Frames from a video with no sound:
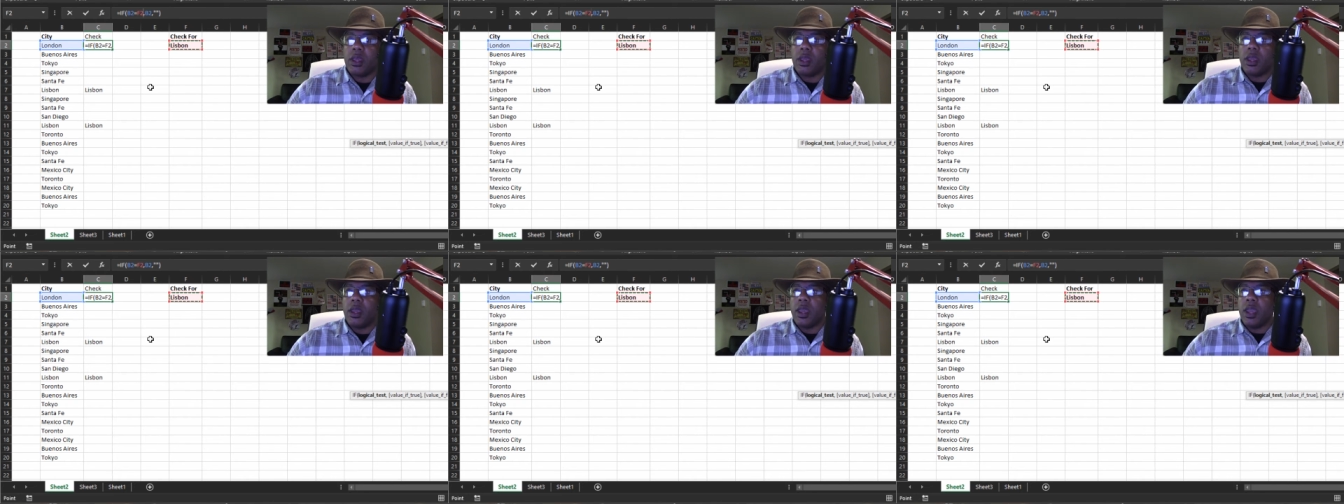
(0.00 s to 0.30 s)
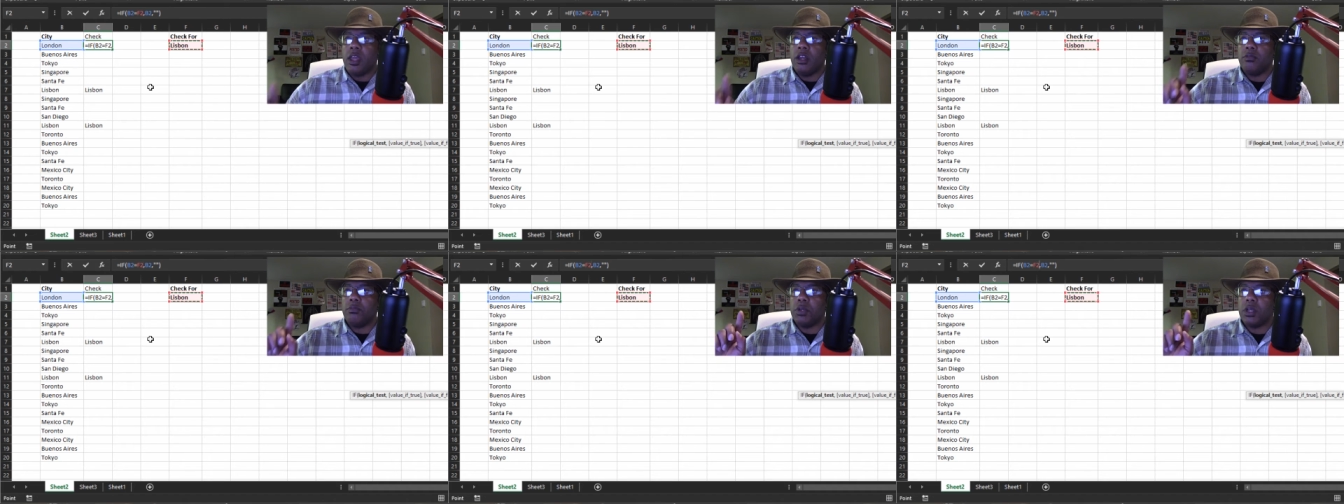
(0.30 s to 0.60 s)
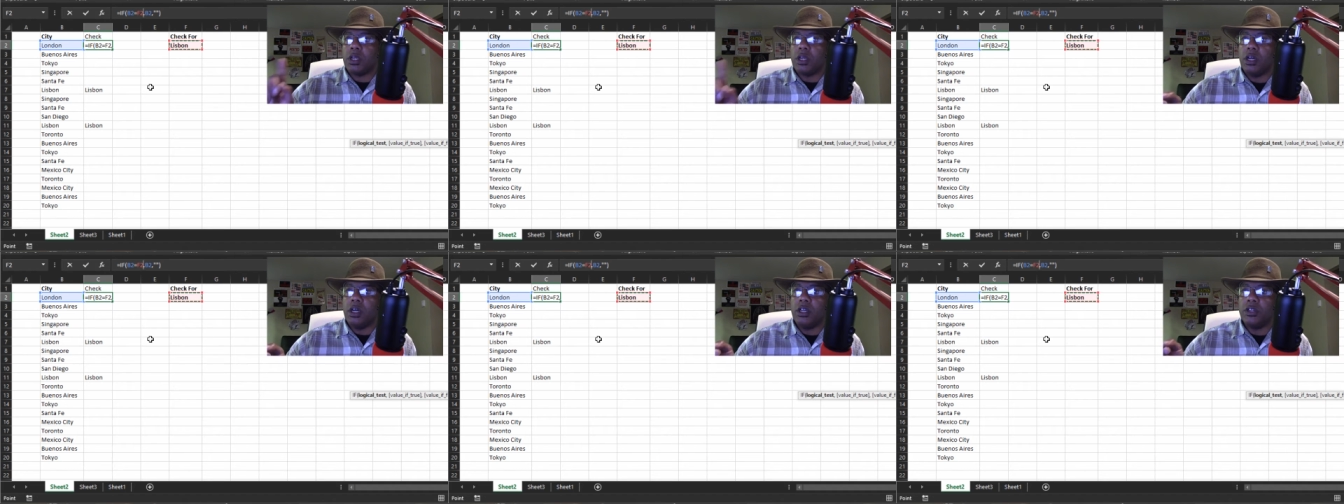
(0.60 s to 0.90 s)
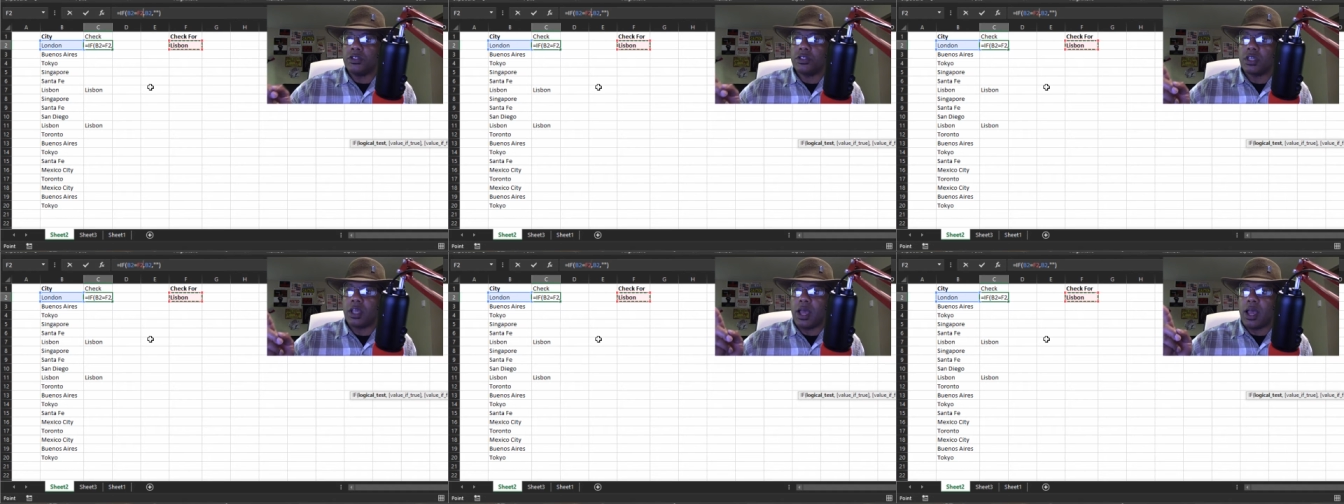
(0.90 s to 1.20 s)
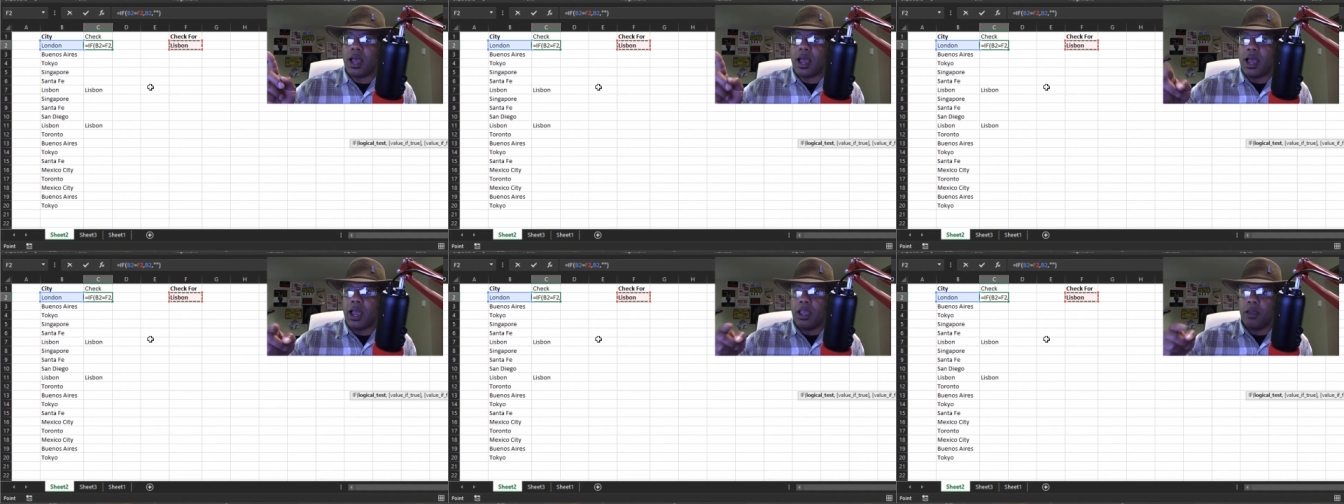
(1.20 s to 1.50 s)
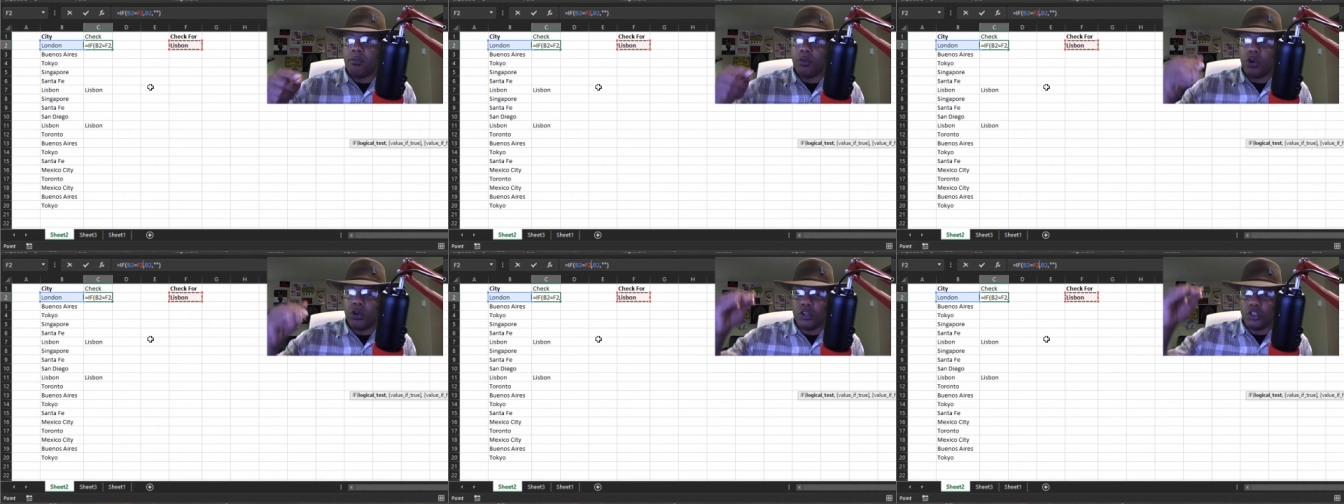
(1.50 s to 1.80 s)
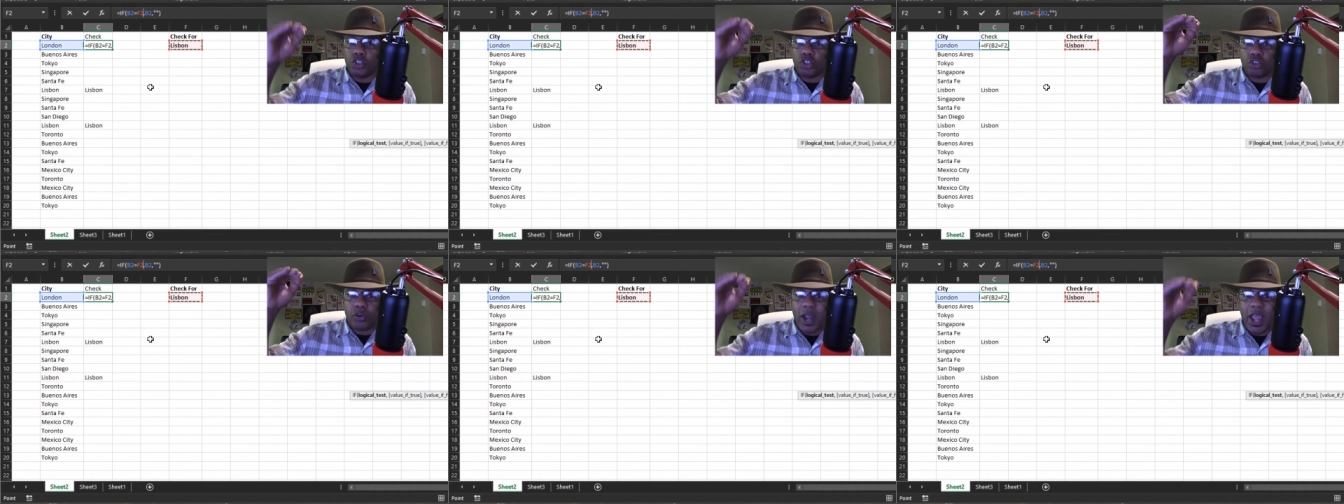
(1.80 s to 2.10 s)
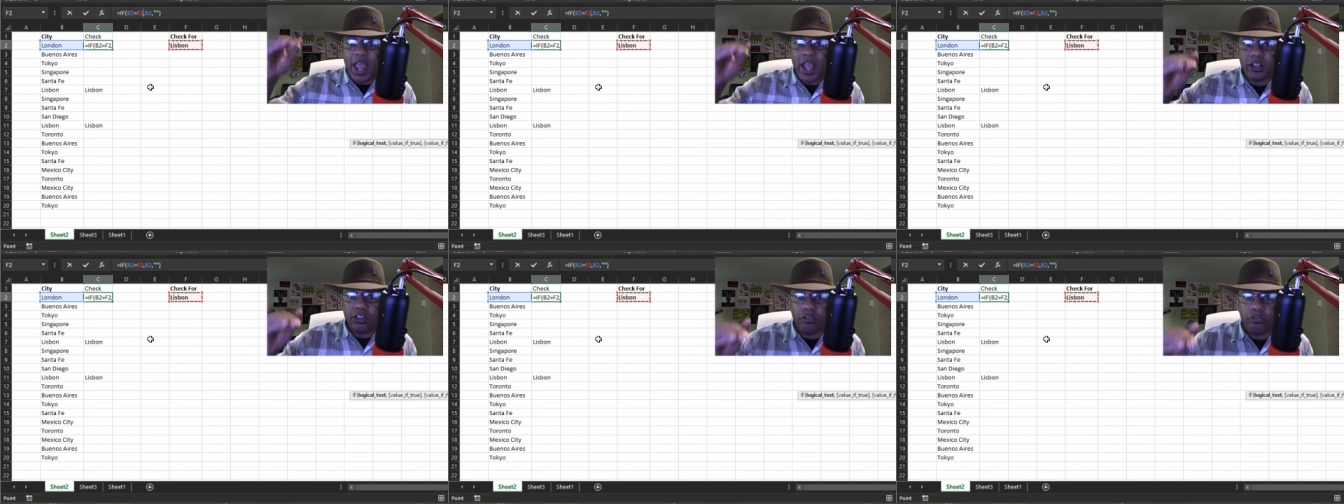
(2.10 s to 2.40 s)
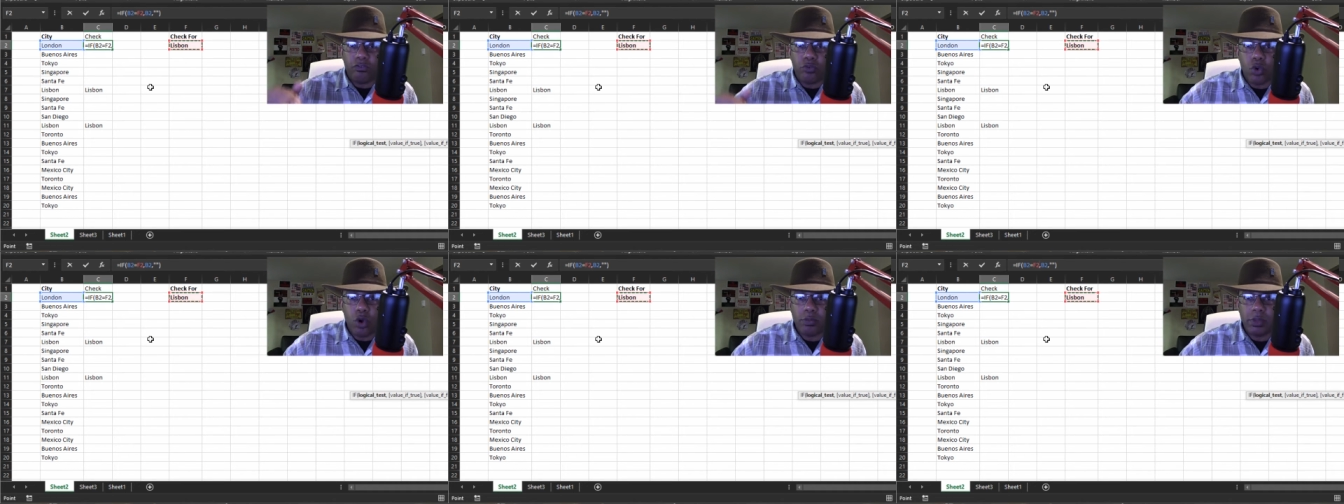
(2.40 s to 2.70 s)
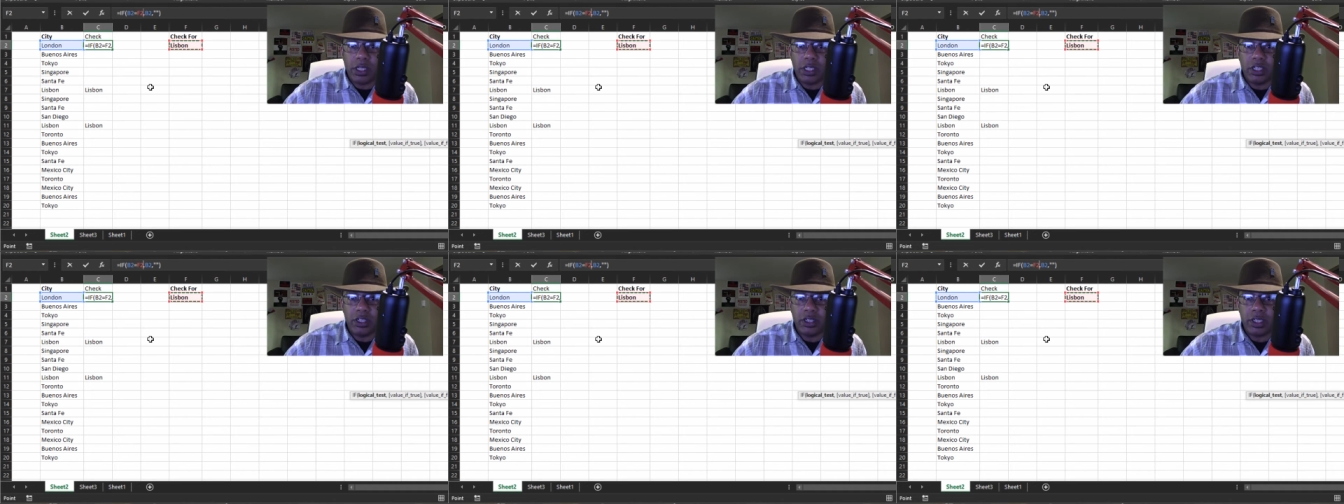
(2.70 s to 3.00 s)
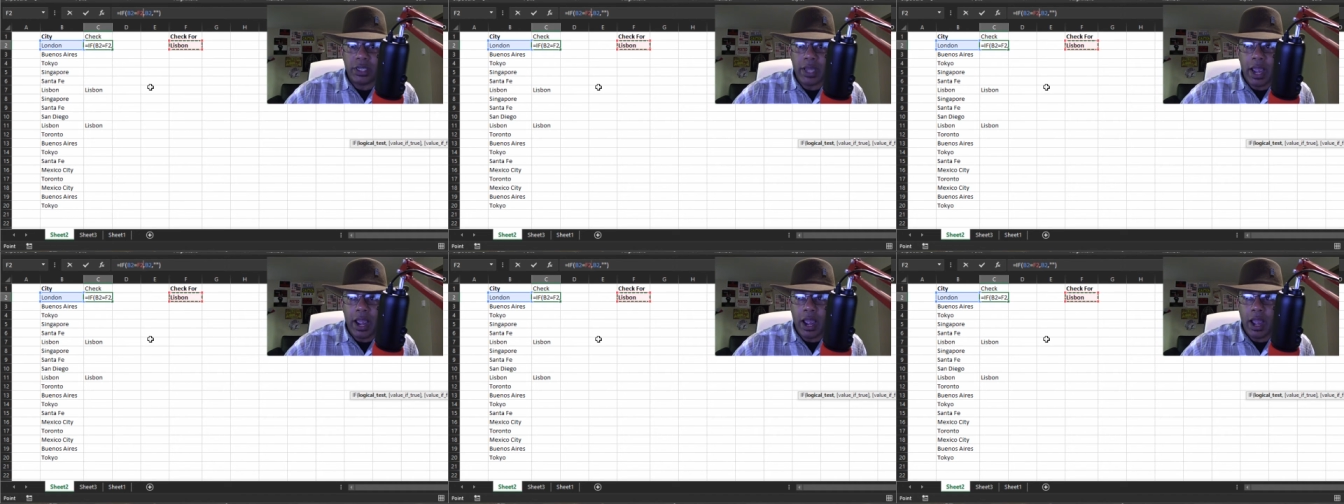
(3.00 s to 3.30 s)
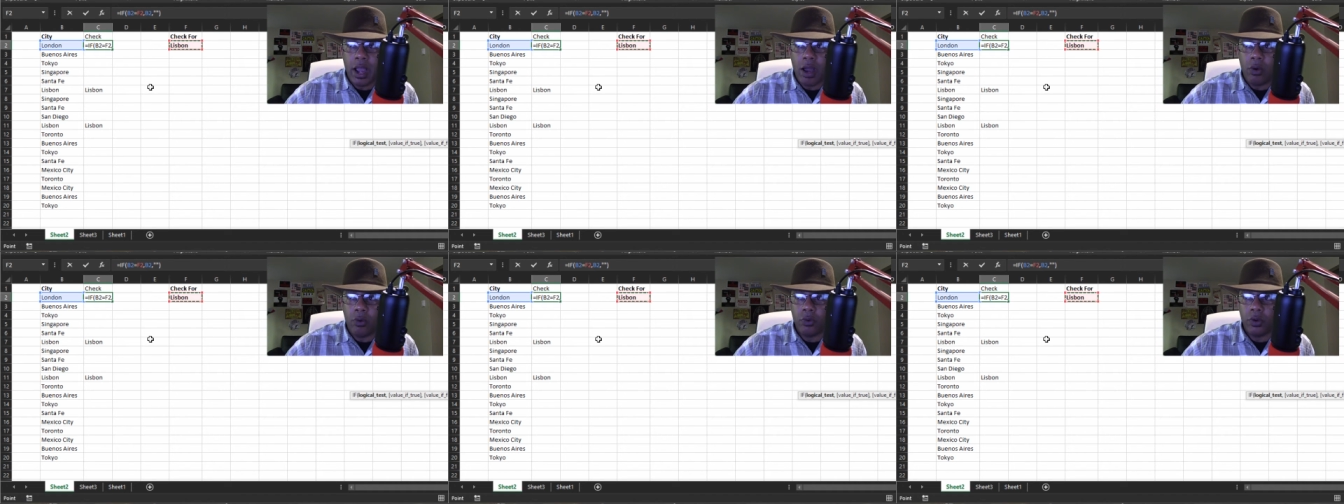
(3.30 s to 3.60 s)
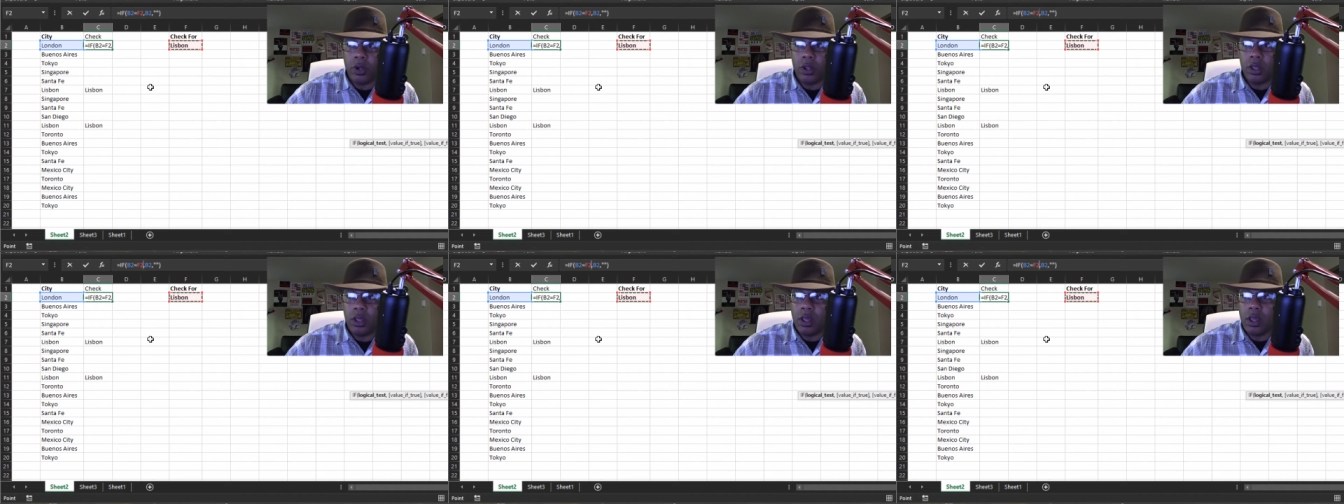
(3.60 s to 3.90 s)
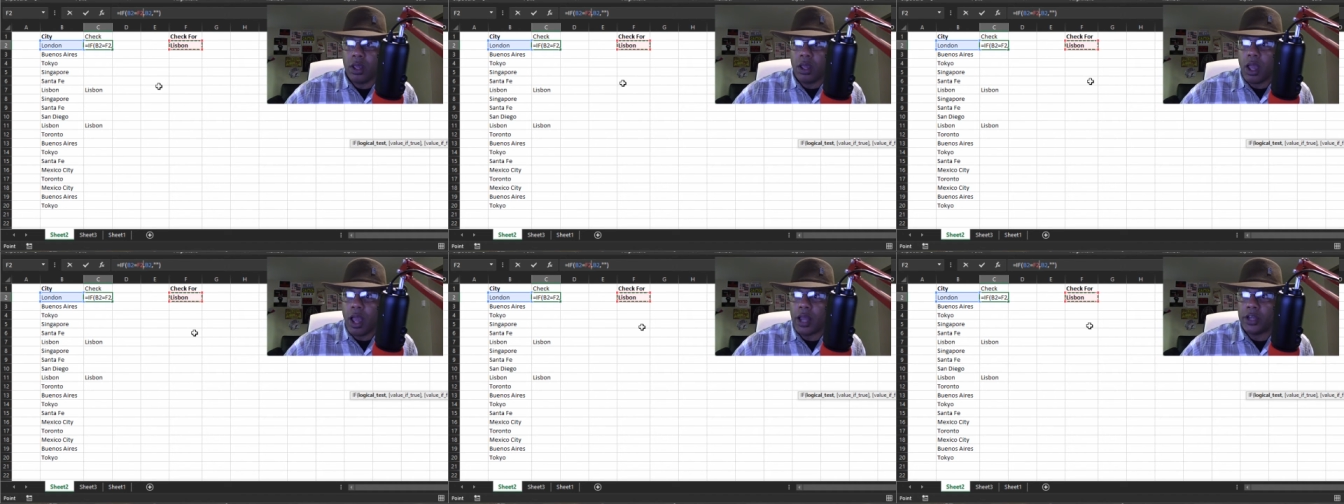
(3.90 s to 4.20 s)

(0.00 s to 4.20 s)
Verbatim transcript: And because I am going to drag the formula down, I